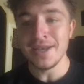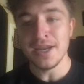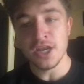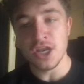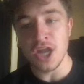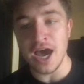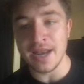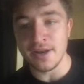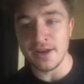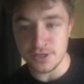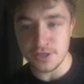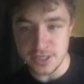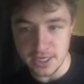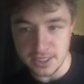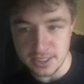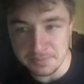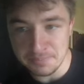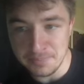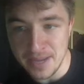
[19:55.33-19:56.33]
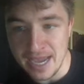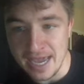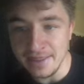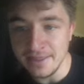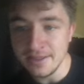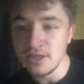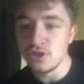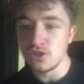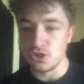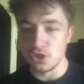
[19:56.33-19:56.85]
non-intersecting path,
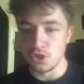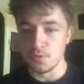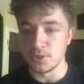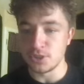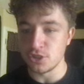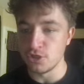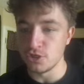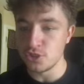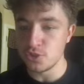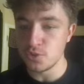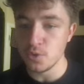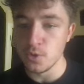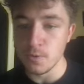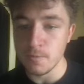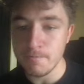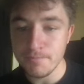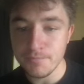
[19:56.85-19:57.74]
so you return true.